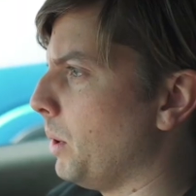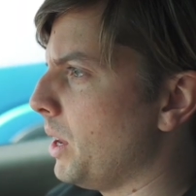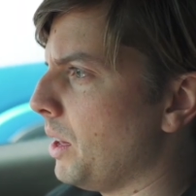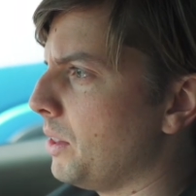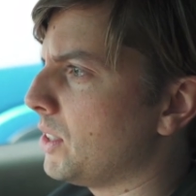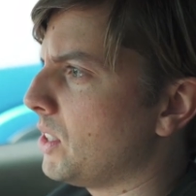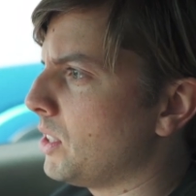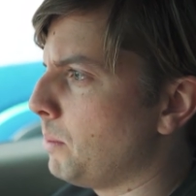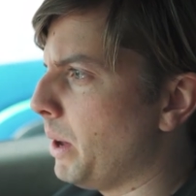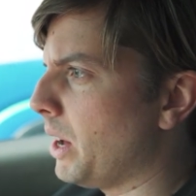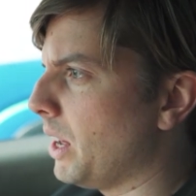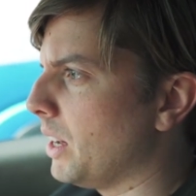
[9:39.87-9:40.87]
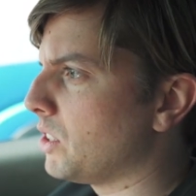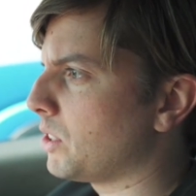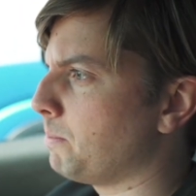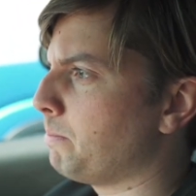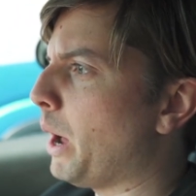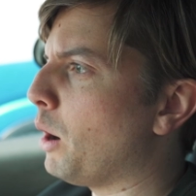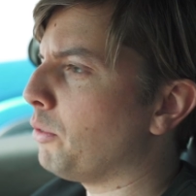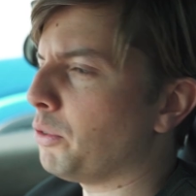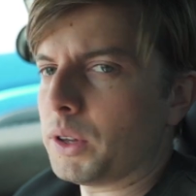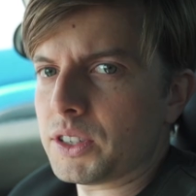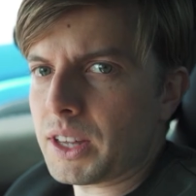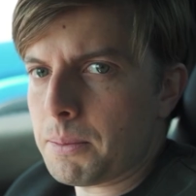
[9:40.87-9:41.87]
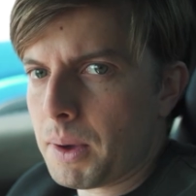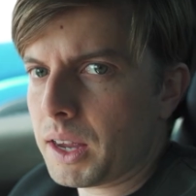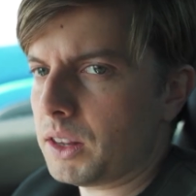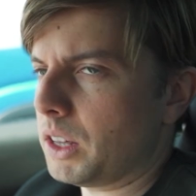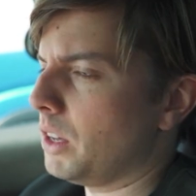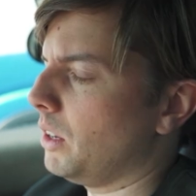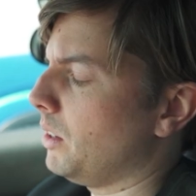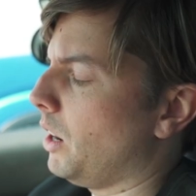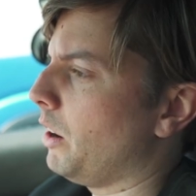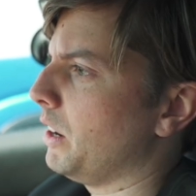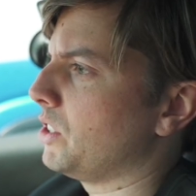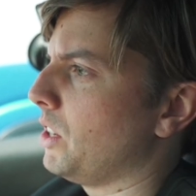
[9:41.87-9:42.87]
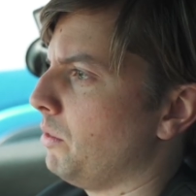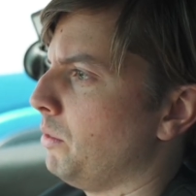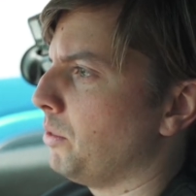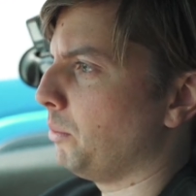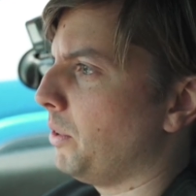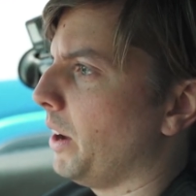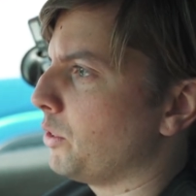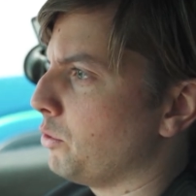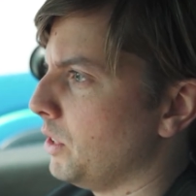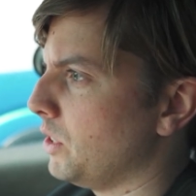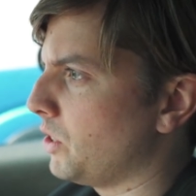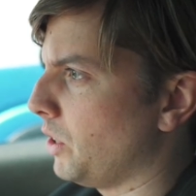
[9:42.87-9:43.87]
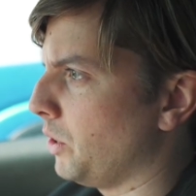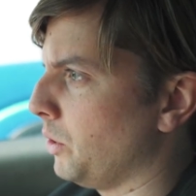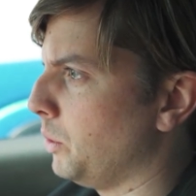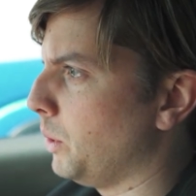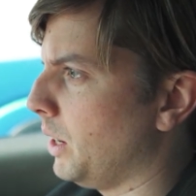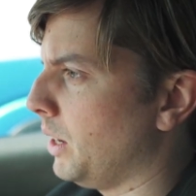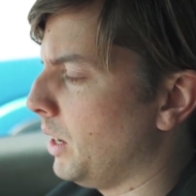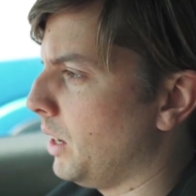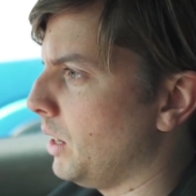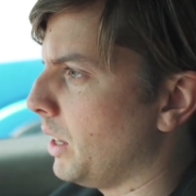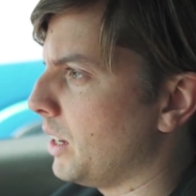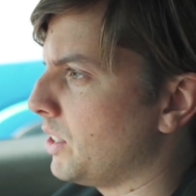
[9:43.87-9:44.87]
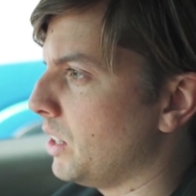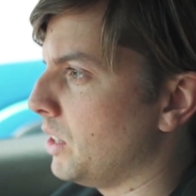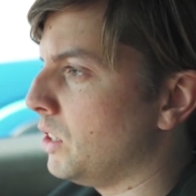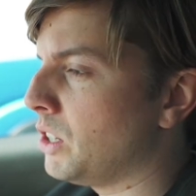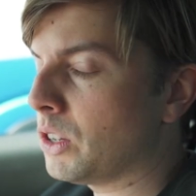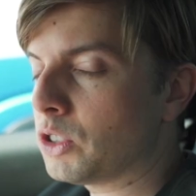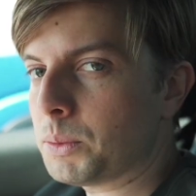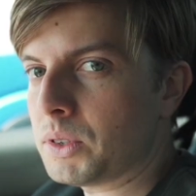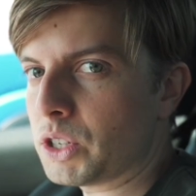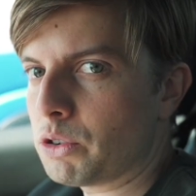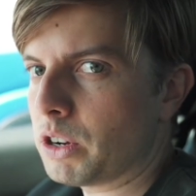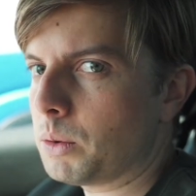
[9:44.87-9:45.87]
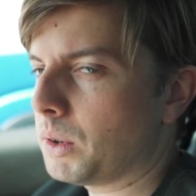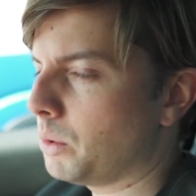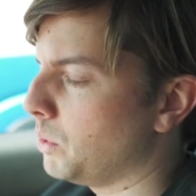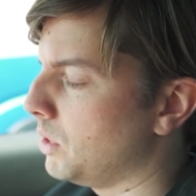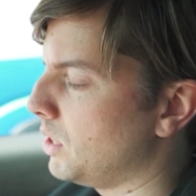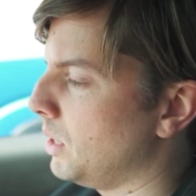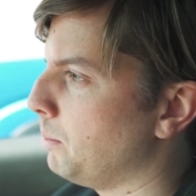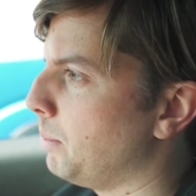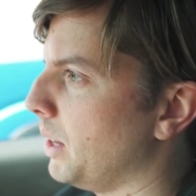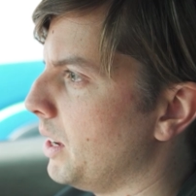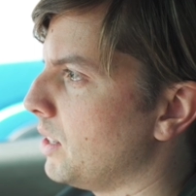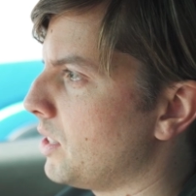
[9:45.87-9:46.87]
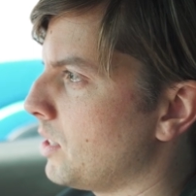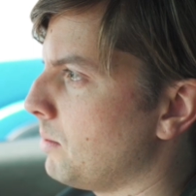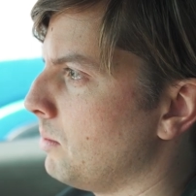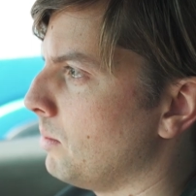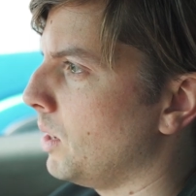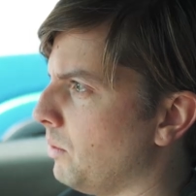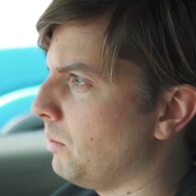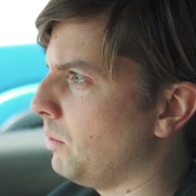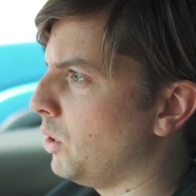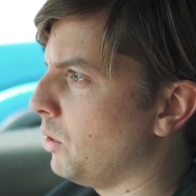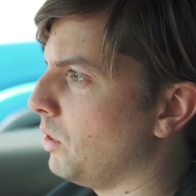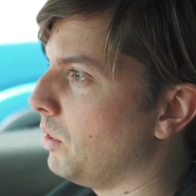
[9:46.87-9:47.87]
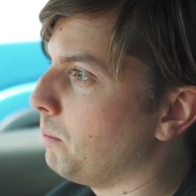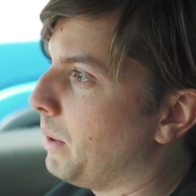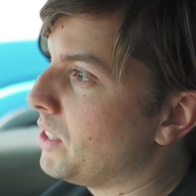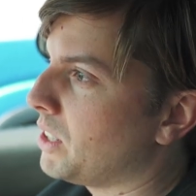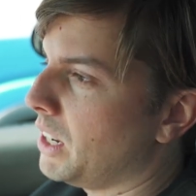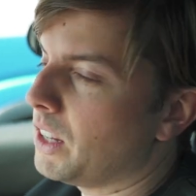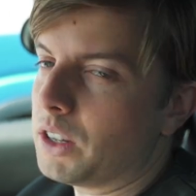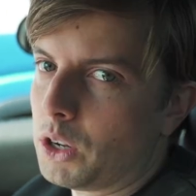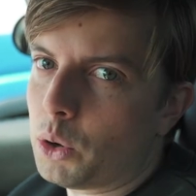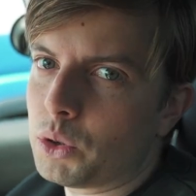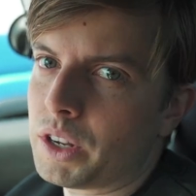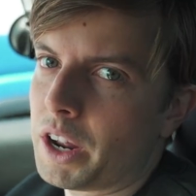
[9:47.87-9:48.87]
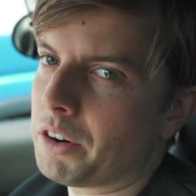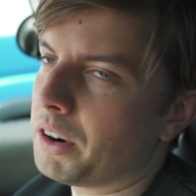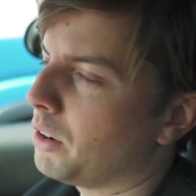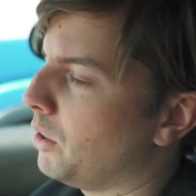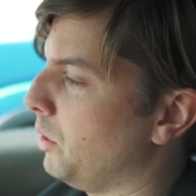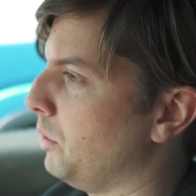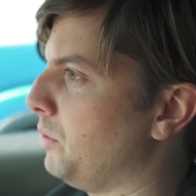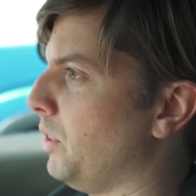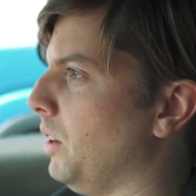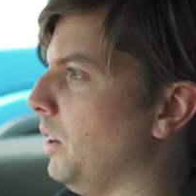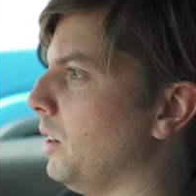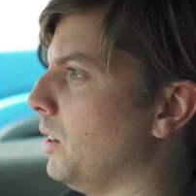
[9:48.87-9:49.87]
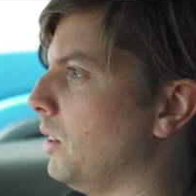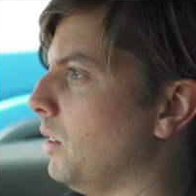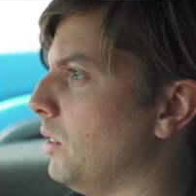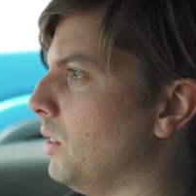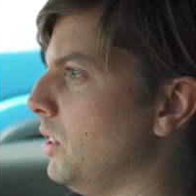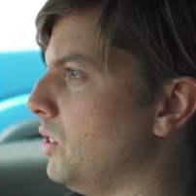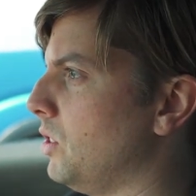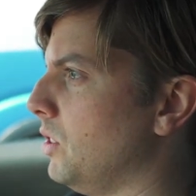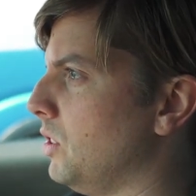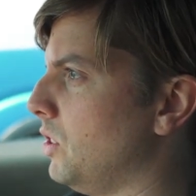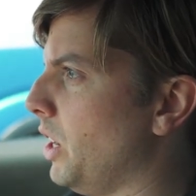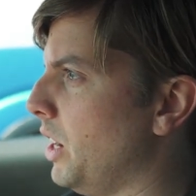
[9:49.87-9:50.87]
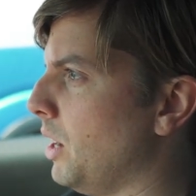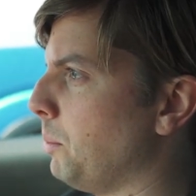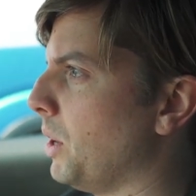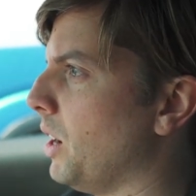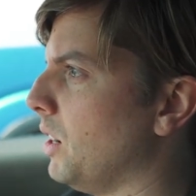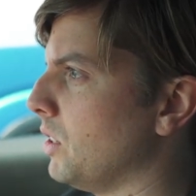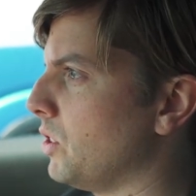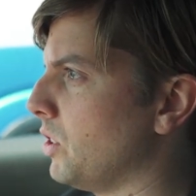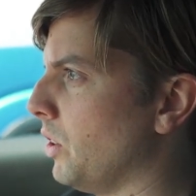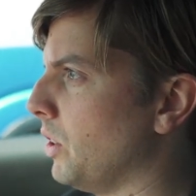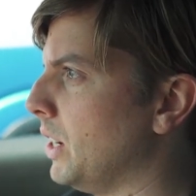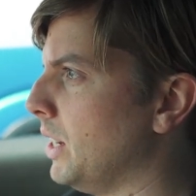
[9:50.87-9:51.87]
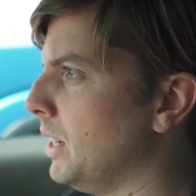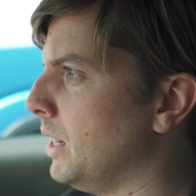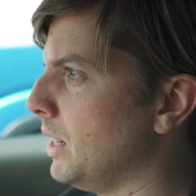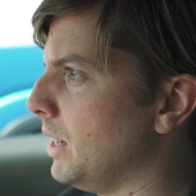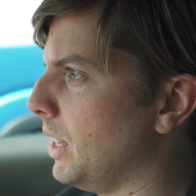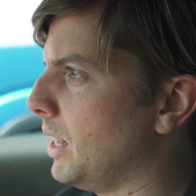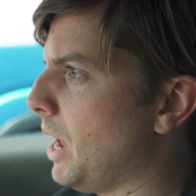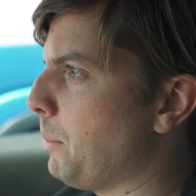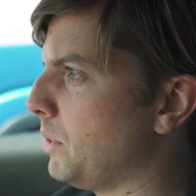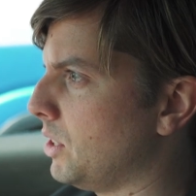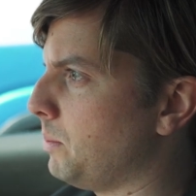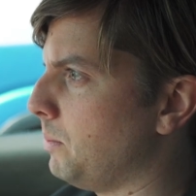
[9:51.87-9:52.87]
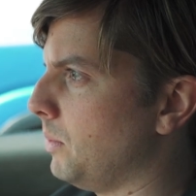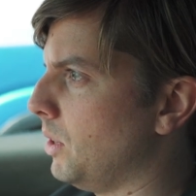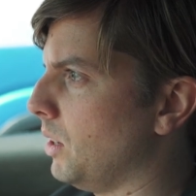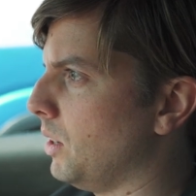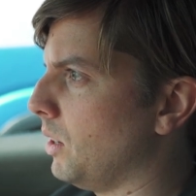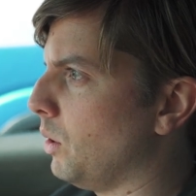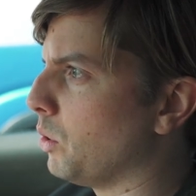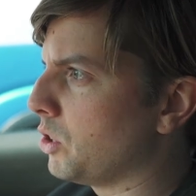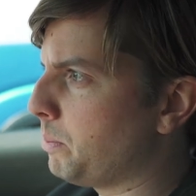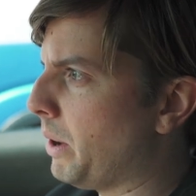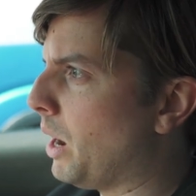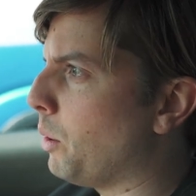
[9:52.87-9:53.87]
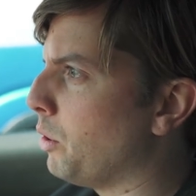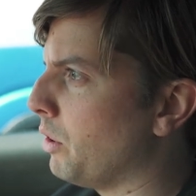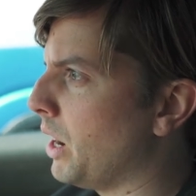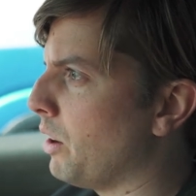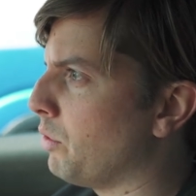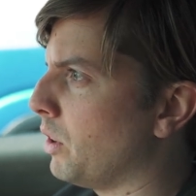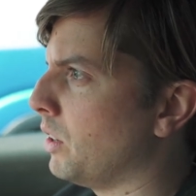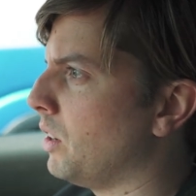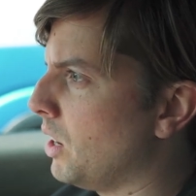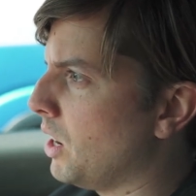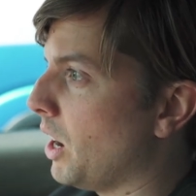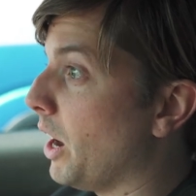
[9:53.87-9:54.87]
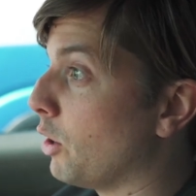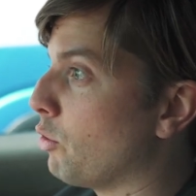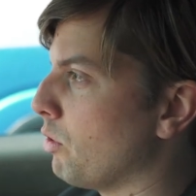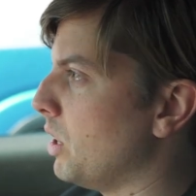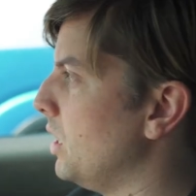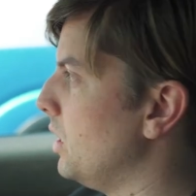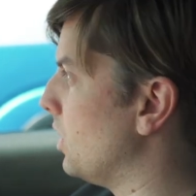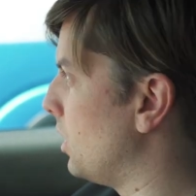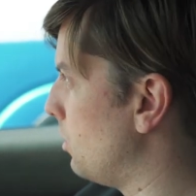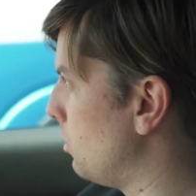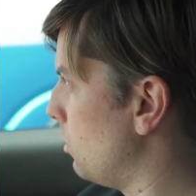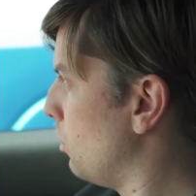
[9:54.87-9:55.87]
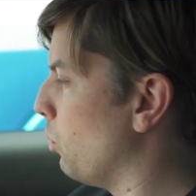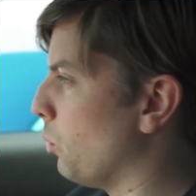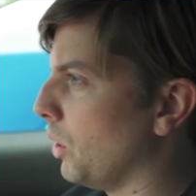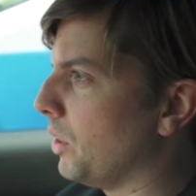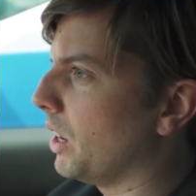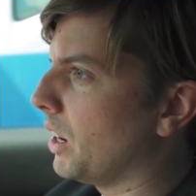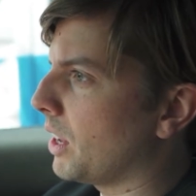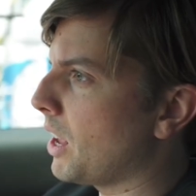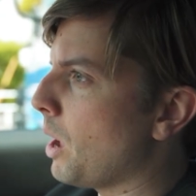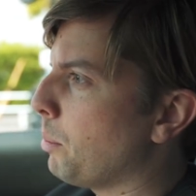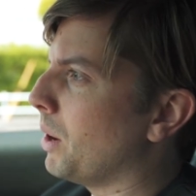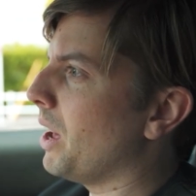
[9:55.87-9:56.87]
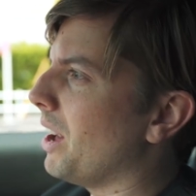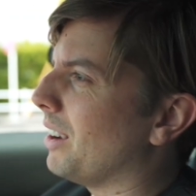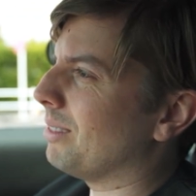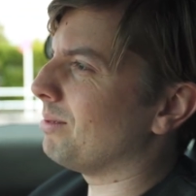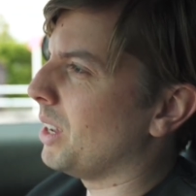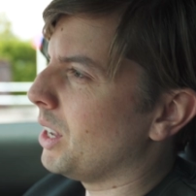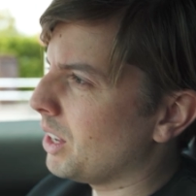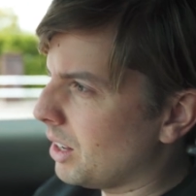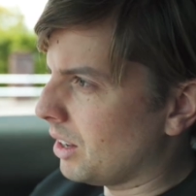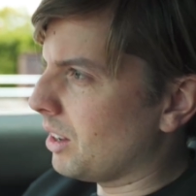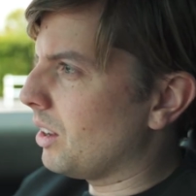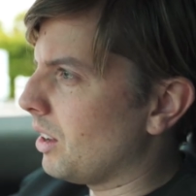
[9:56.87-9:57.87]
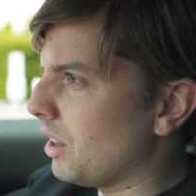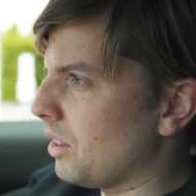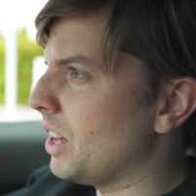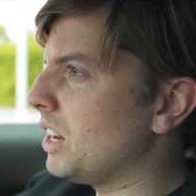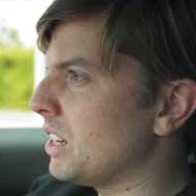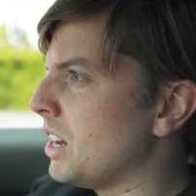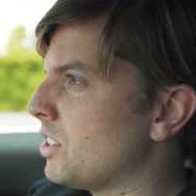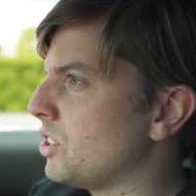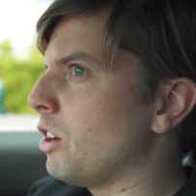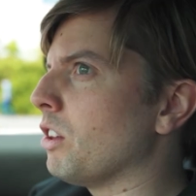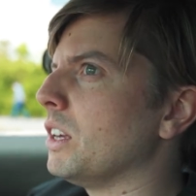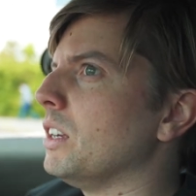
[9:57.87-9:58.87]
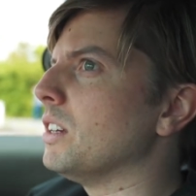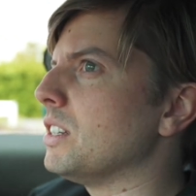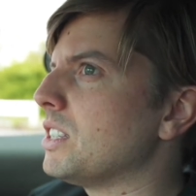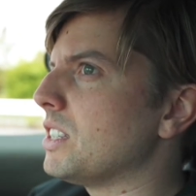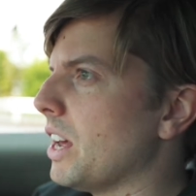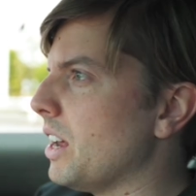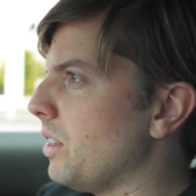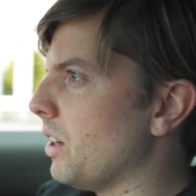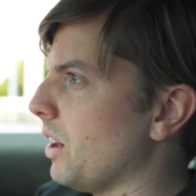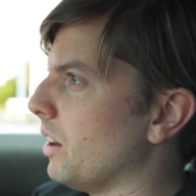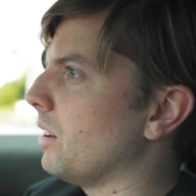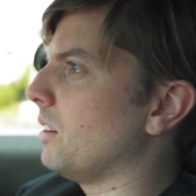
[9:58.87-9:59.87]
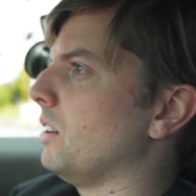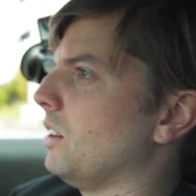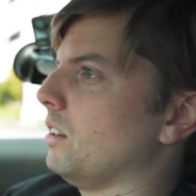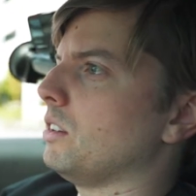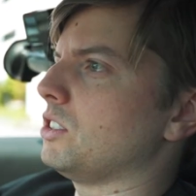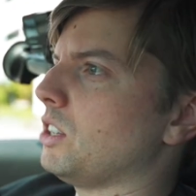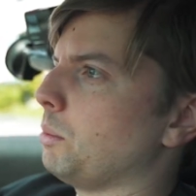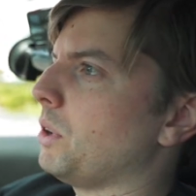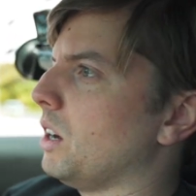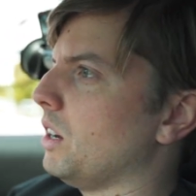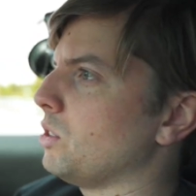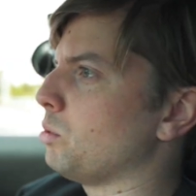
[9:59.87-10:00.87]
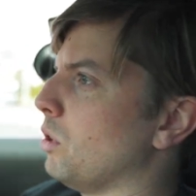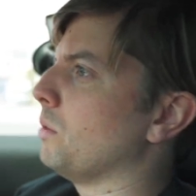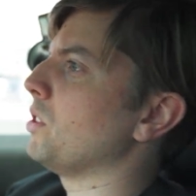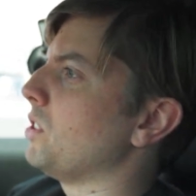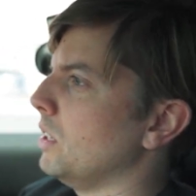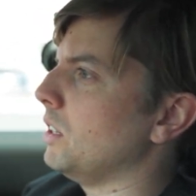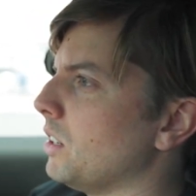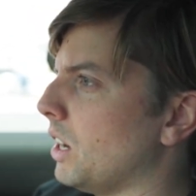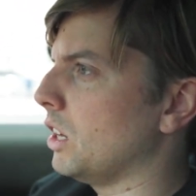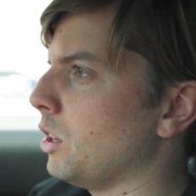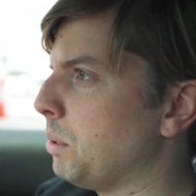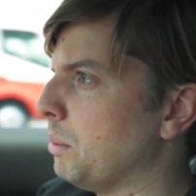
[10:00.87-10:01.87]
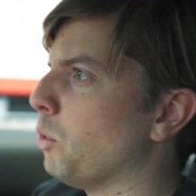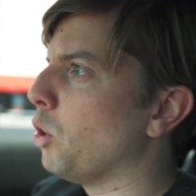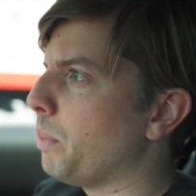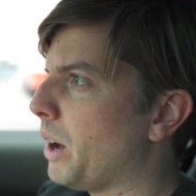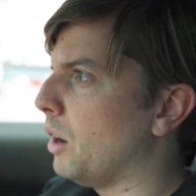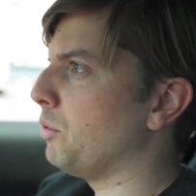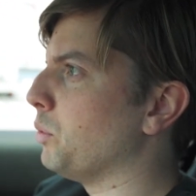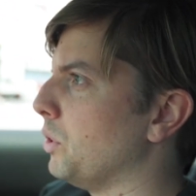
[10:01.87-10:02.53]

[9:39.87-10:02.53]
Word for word: But yeah, this is about as powerful as they made the RX-7 from factory. So uh, like I said, the gentleman's agreement was in place, you know, basically in the golden era of uh, these JDM cars. So they capped this, the horsepower and everyone agreed at what they're going to cap it at and they didn't necessarily stay there some cars were obviously a little bit more powerful